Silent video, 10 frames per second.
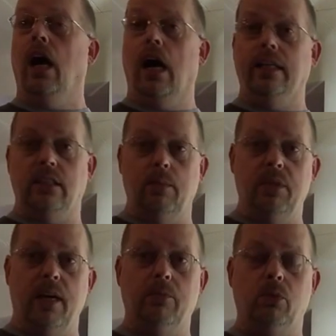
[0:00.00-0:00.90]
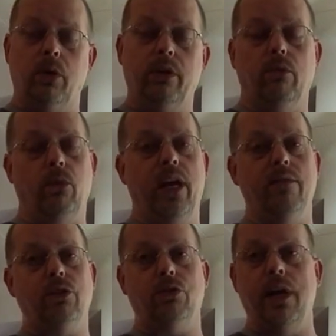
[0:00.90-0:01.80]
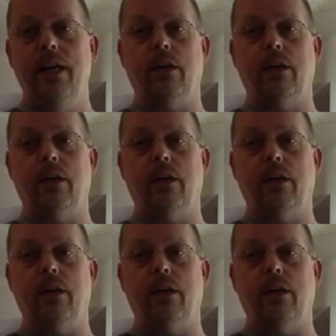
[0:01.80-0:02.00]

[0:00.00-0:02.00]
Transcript: I sometimes wonder if we have a trade